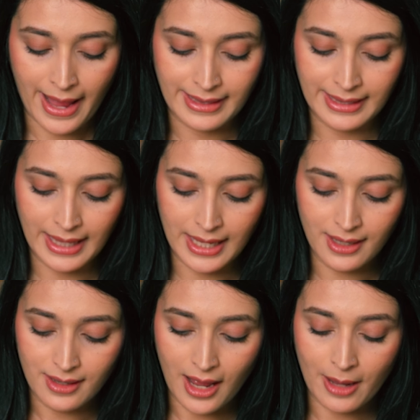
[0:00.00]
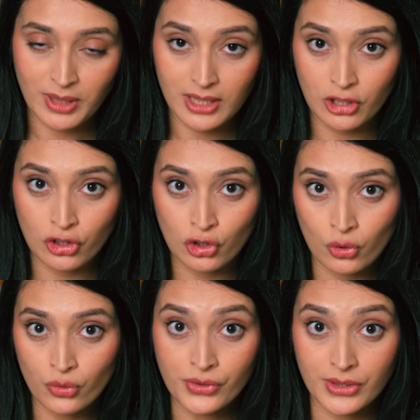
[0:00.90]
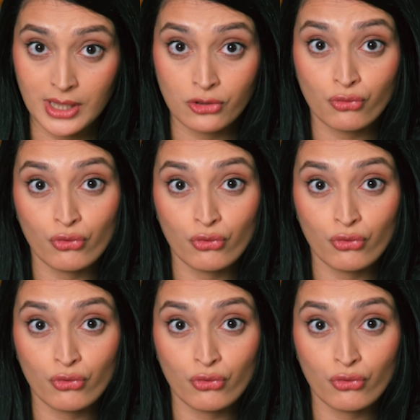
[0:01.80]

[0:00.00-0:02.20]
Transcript: And then I'm gonna use this